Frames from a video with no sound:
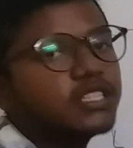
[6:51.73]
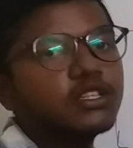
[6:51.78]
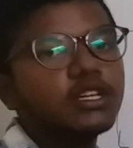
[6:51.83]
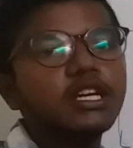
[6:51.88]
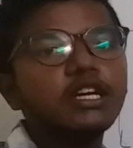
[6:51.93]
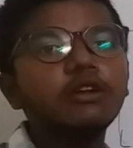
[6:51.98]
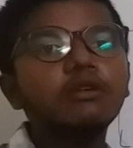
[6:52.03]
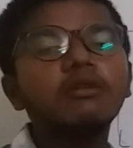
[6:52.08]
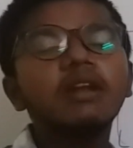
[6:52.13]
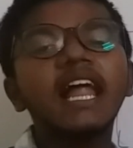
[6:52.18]

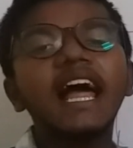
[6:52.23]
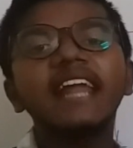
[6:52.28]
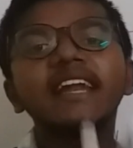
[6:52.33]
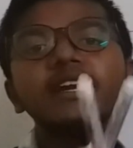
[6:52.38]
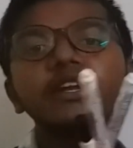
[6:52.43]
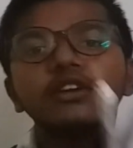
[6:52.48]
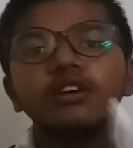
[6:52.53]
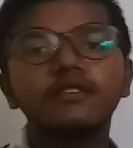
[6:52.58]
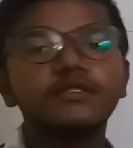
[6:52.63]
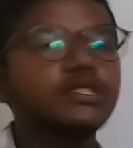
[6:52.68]

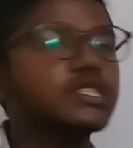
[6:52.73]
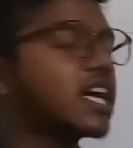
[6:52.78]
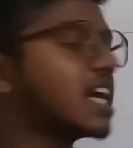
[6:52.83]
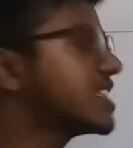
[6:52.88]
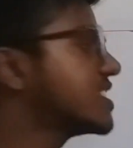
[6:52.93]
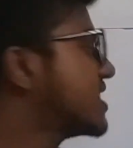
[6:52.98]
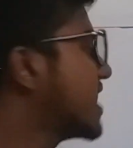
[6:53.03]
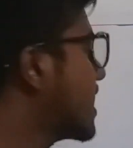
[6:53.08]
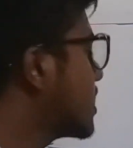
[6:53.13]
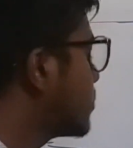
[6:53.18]
irregularity of
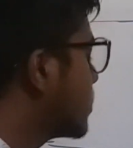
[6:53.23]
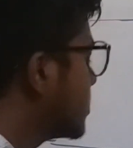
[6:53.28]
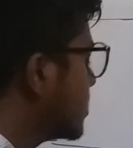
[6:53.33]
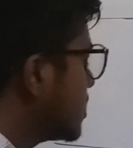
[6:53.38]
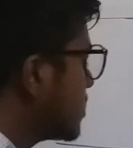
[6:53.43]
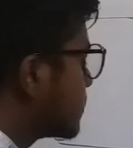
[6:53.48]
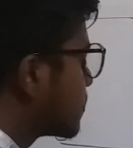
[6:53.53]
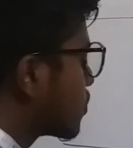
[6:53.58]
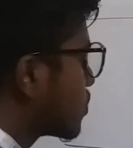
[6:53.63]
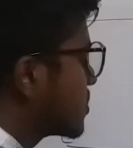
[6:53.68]
charge, that way
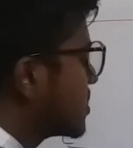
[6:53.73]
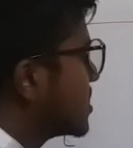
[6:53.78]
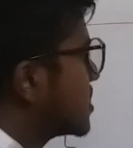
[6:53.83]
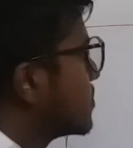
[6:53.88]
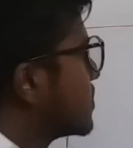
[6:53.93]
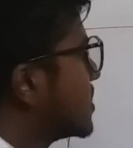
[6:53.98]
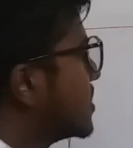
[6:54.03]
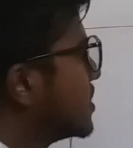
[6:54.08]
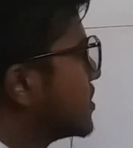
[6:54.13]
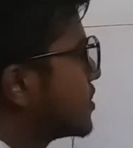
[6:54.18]
this process
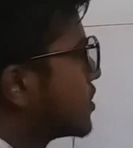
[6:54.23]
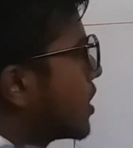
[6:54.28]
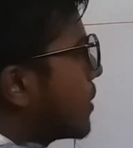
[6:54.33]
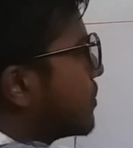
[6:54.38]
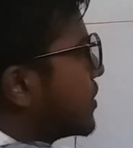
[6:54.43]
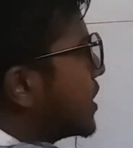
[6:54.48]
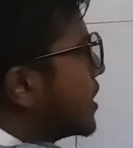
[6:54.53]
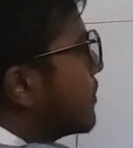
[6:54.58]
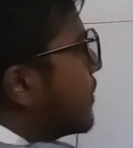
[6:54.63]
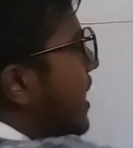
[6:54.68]
is being
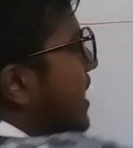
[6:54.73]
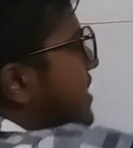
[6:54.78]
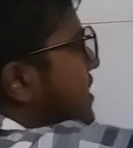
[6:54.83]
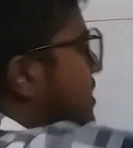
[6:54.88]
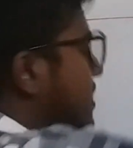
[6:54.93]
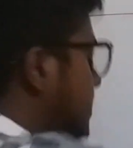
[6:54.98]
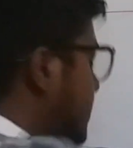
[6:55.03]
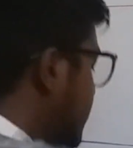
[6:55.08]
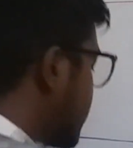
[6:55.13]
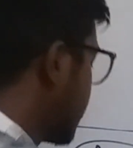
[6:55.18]
disrupted by
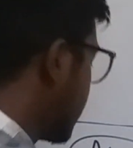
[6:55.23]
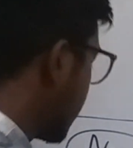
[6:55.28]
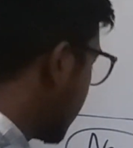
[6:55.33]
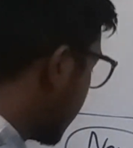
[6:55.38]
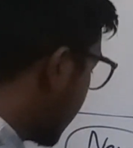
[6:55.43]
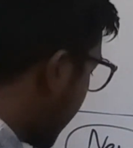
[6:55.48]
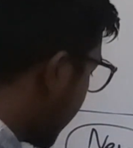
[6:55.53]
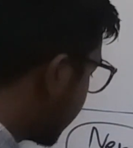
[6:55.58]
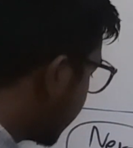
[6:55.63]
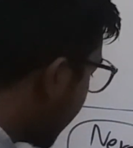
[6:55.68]
this.
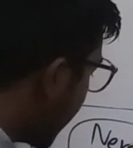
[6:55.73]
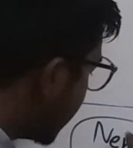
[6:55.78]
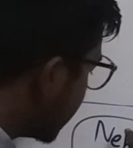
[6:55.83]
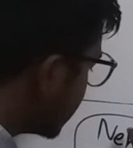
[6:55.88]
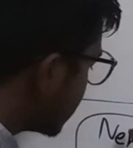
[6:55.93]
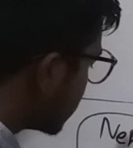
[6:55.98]
And that